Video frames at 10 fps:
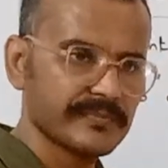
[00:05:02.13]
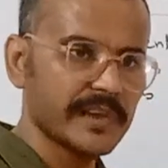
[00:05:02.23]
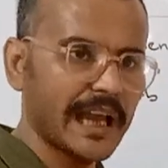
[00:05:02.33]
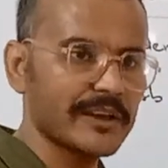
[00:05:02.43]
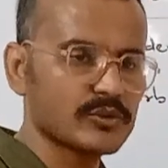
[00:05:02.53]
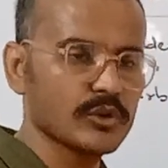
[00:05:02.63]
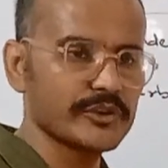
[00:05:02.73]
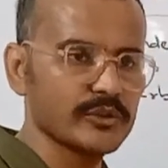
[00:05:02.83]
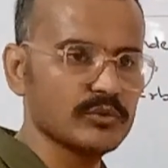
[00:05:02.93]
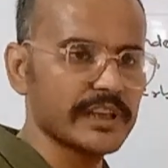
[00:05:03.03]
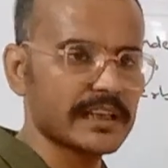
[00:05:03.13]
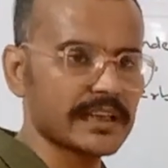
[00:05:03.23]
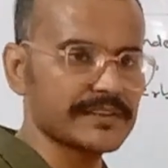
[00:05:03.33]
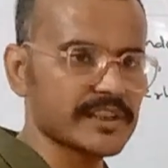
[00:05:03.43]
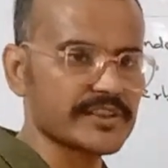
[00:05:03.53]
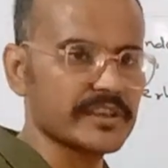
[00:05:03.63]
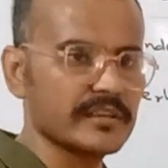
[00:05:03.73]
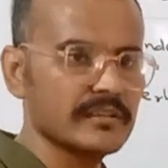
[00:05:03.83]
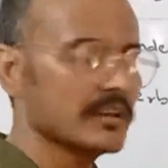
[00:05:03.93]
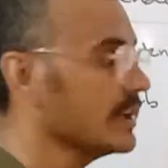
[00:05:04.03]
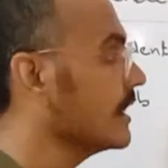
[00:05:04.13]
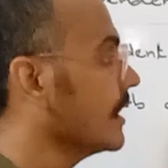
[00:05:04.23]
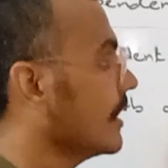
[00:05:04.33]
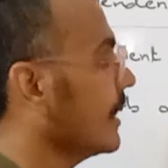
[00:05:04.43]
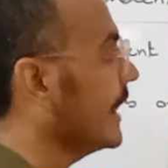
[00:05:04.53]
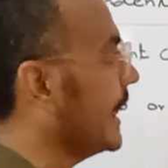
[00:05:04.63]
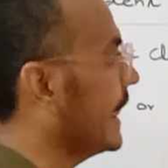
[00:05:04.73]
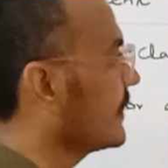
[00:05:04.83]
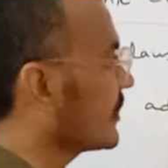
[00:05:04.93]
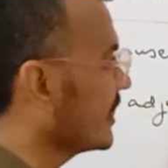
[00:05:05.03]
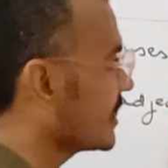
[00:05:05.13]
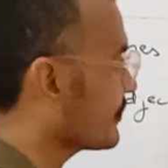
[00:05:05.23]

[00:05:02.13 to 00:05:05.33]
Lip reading: I told you that conjunction and relative